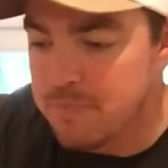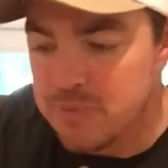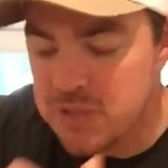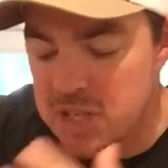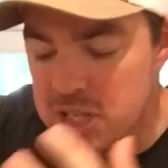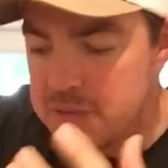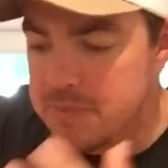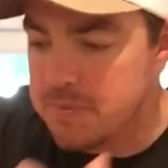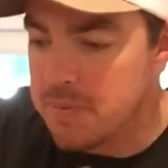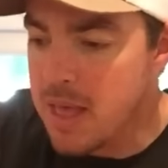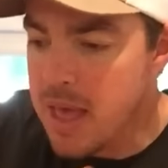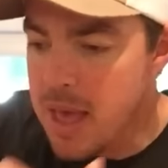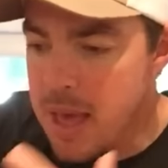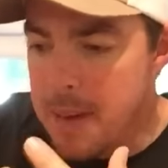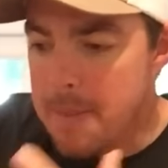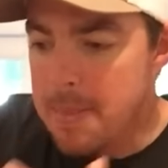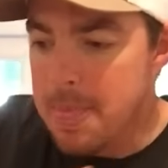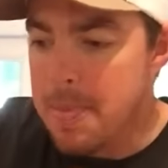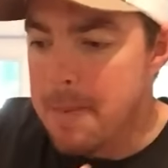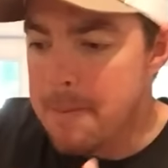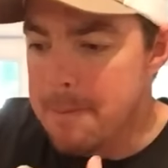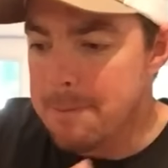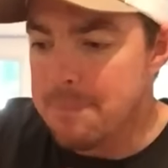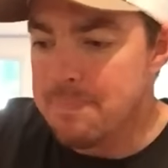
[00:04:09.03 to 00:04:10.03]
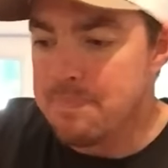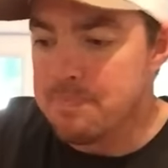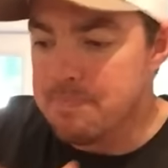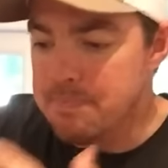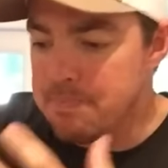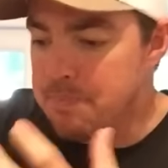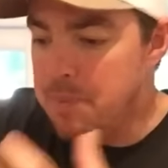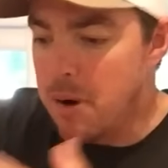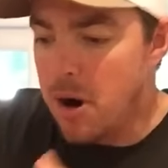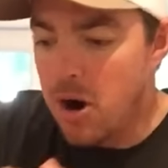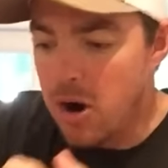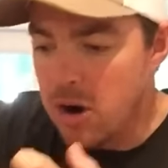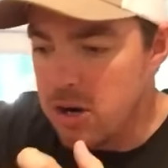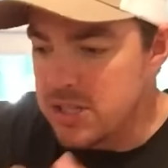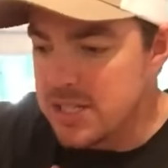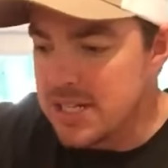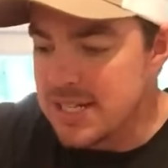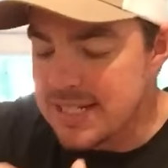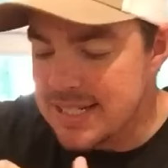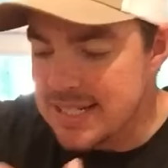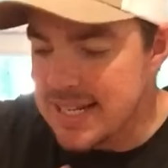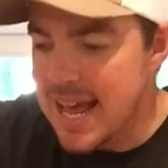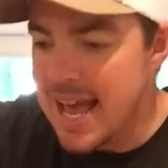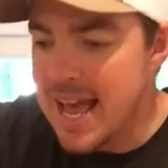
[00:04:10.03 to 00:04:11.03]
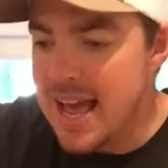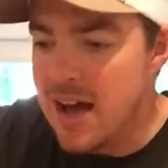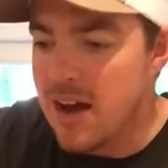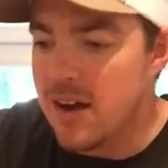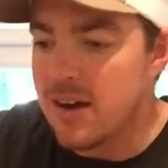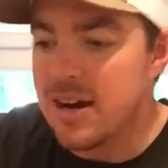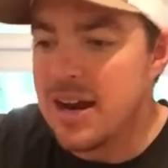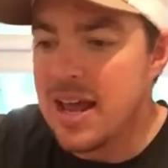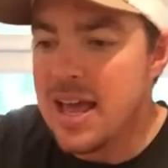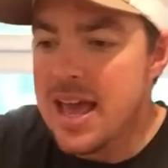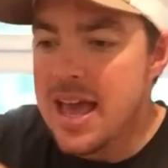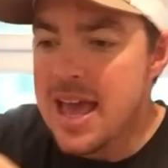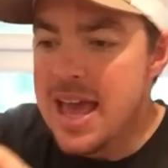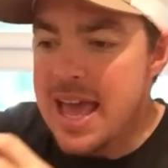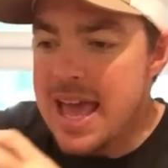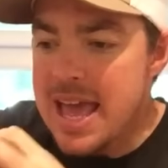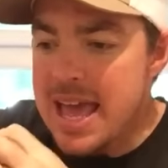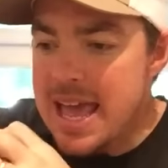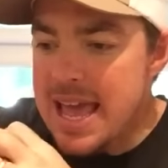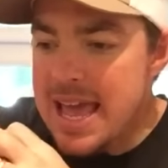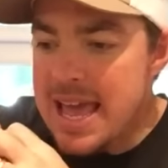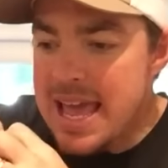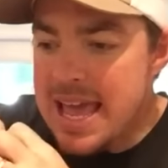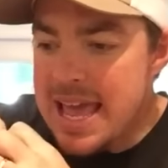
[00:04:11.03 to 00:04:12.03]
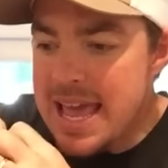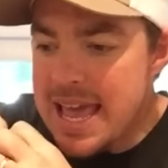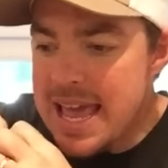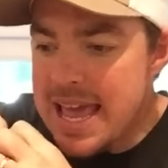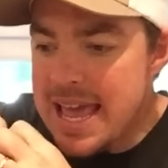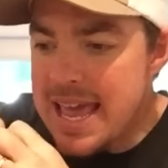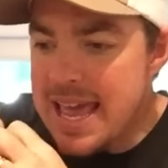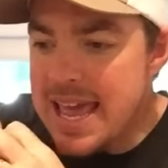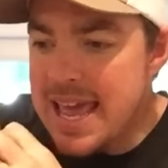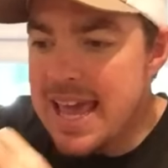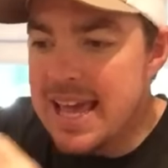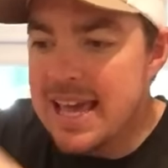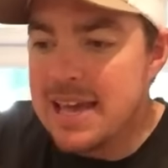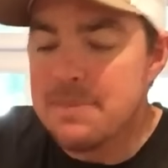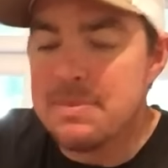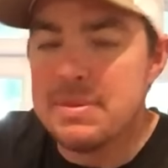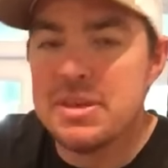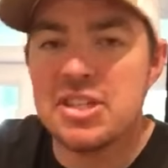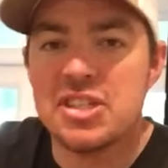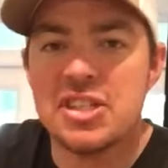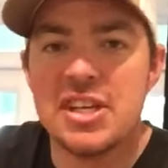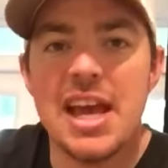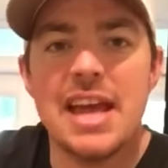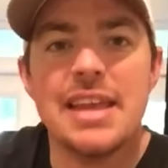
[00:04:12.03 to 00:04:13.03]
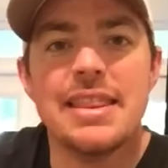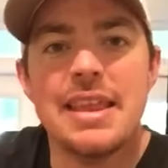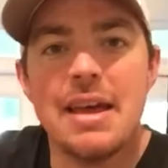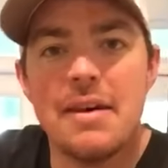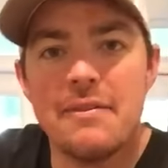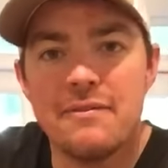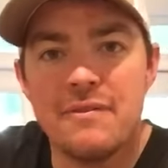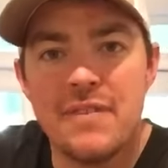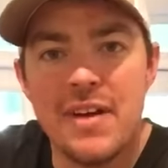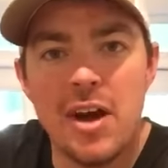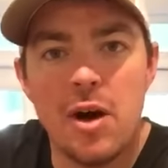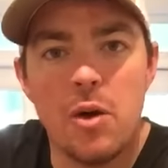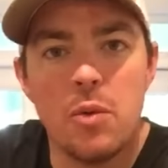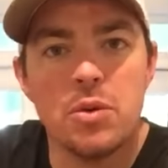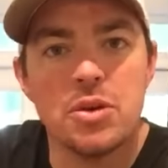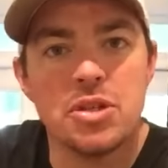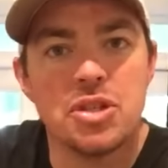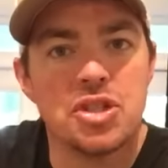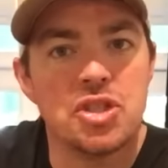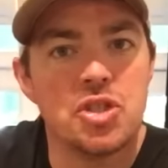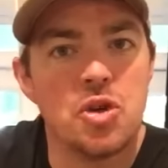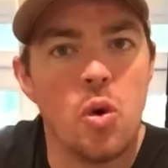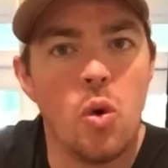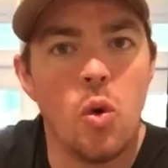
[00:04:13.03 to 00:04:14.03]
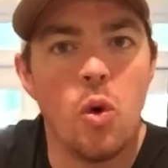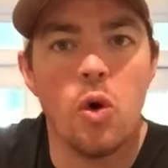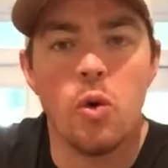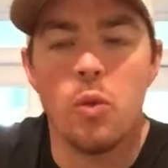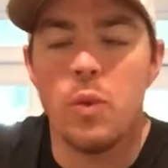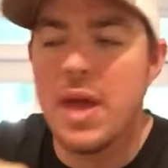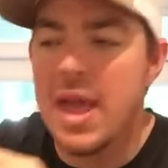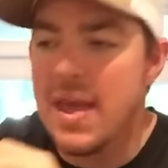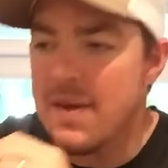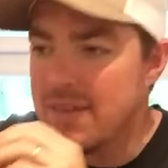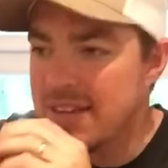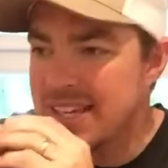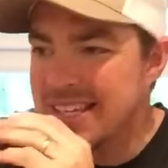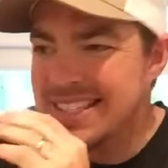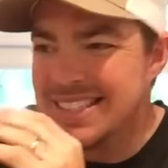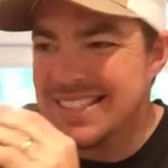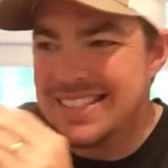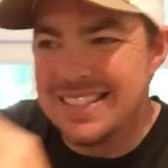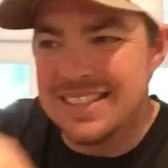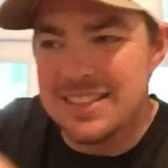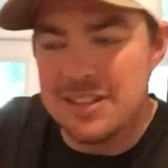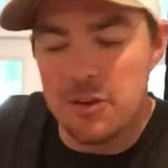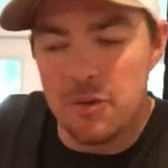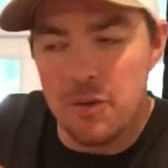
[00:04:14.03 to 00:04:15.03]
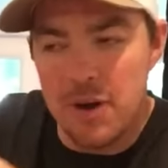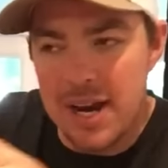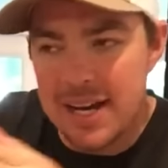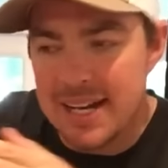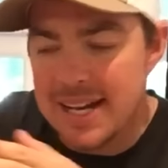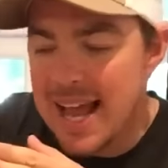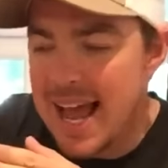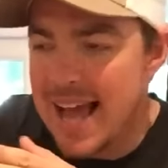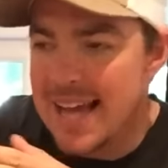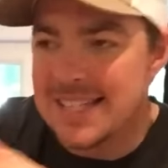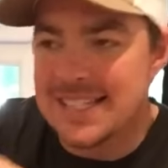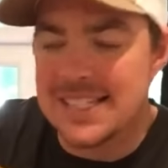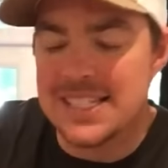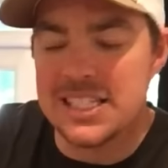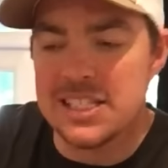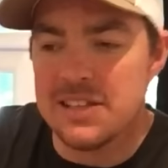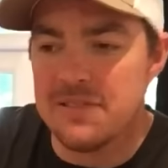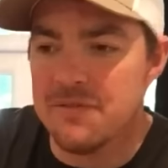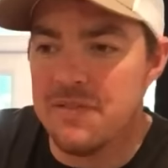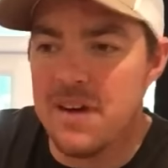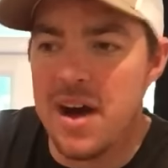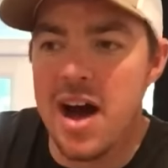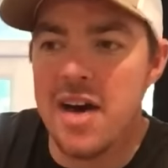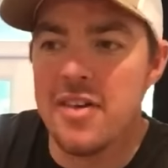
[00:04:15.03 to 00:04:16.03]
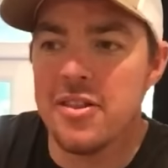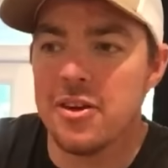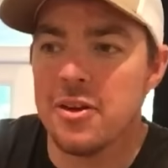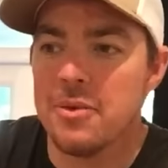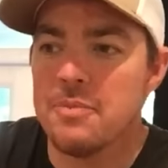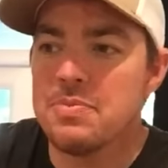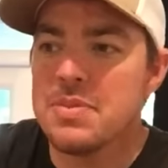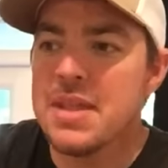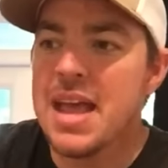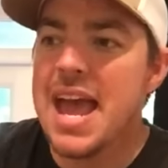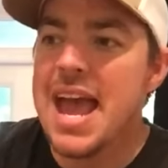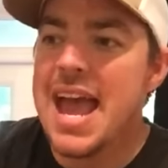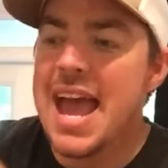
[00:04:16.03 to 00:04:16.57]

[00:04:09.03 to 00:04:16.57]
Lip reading: just bars us down, it can be shed. That veil was torn. We have direct access to the Father.